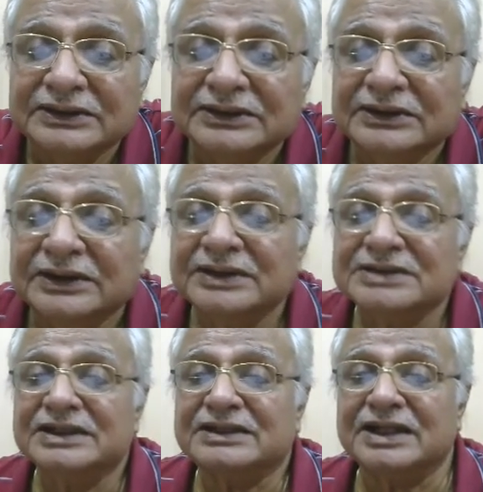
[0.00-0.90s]
it is
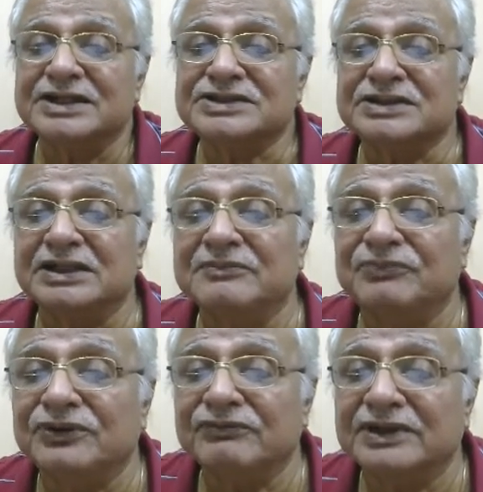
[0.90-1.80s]
a traditional
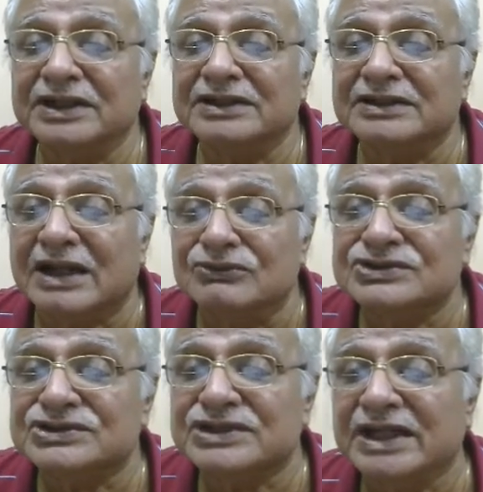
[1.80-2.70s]
report where the
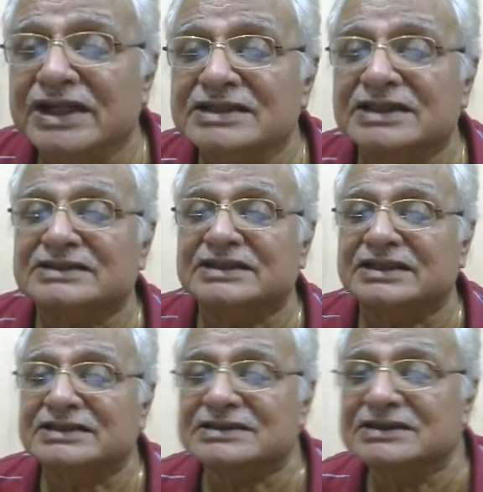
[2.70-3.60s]
downside is
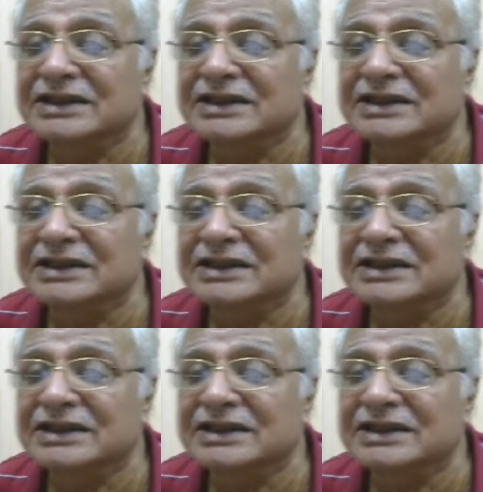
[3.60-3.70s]
assessed